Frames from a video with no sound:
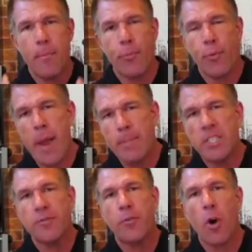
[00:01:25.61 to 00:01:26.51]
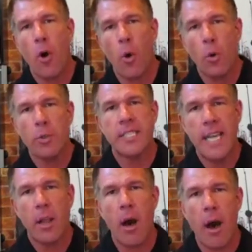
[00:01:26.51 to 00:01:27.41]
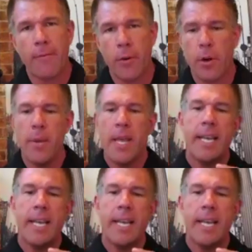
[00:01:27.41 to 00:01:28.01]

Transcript: premise for a wholesale offer